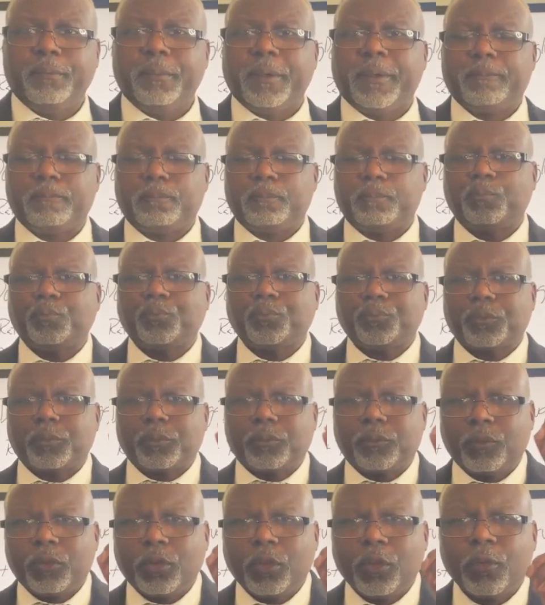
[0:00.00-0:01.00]
me.
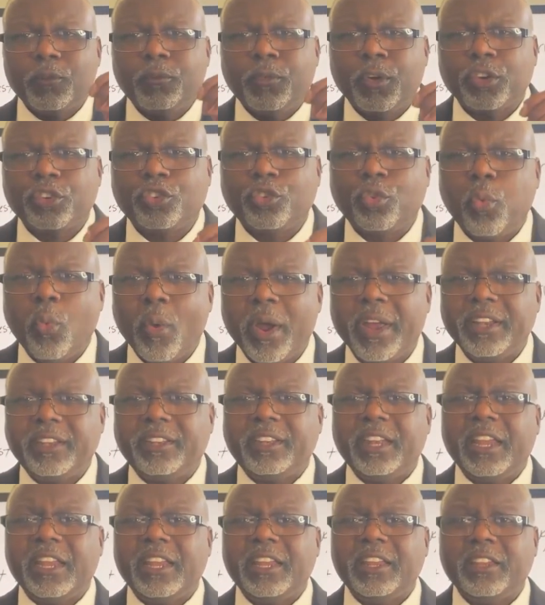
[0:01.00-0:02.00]
For
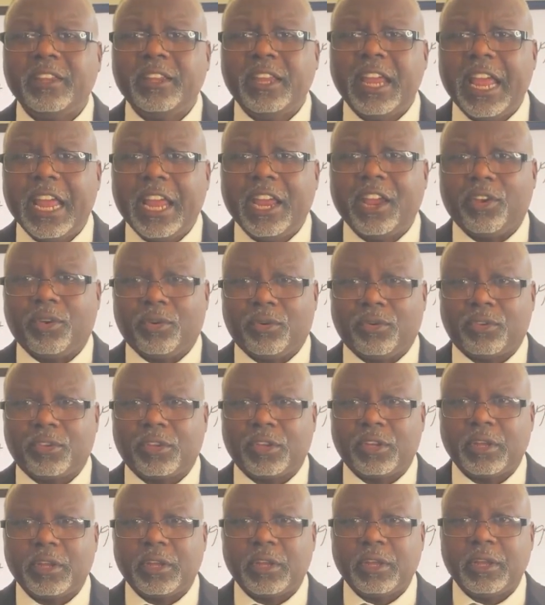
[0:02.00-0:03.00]
20
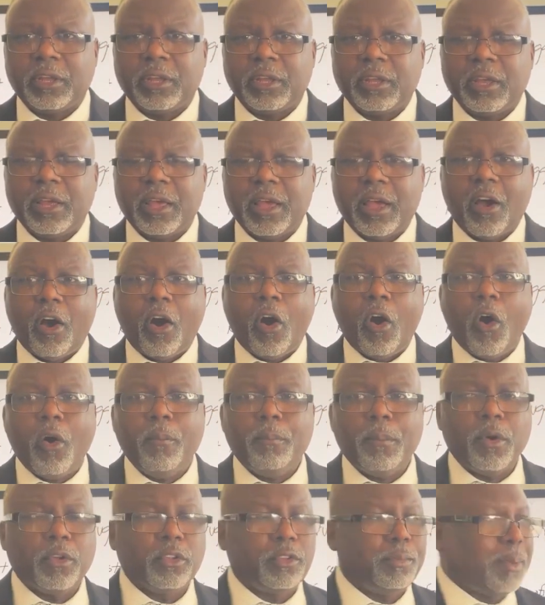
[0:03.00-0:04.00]
years,
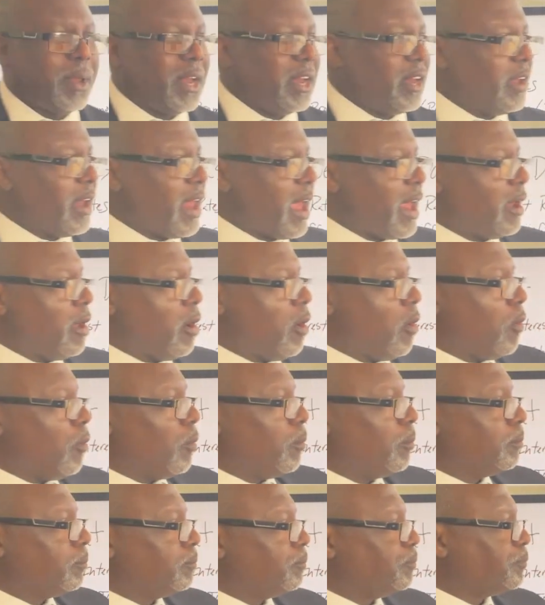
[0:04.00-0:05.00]
almost been in that
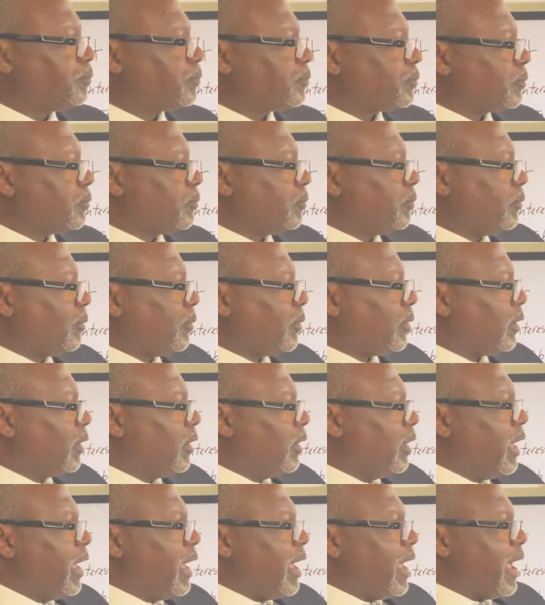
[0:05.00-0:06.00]
home.
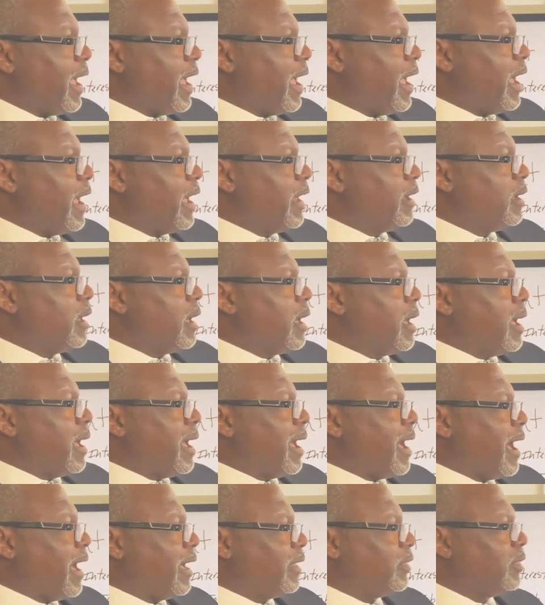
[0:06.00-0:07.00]
And
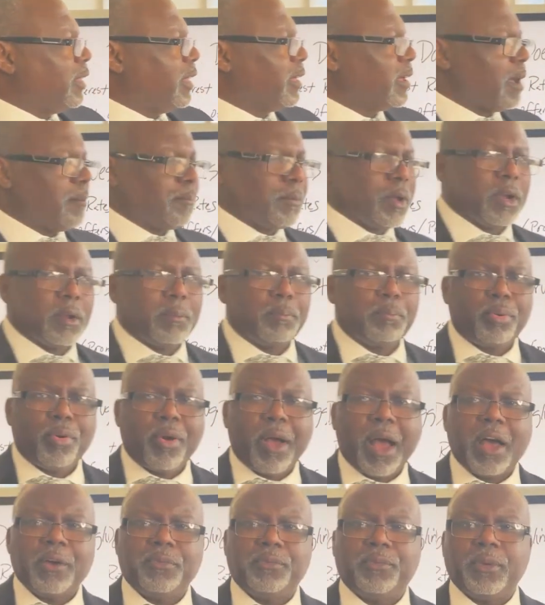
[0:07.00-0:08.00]
I think I'm going to
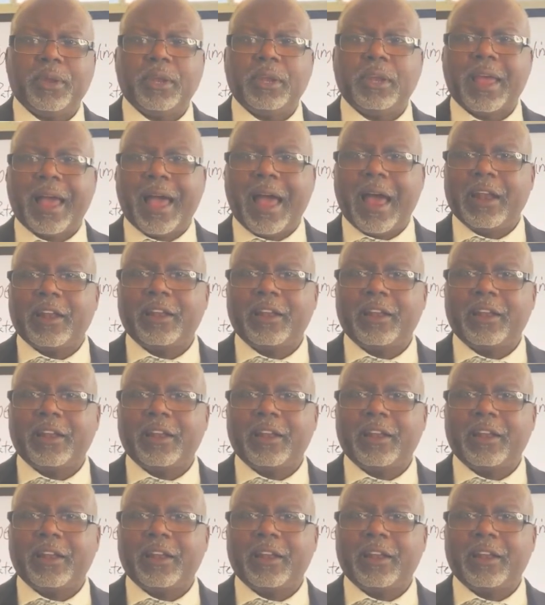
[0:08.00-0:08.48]
profit out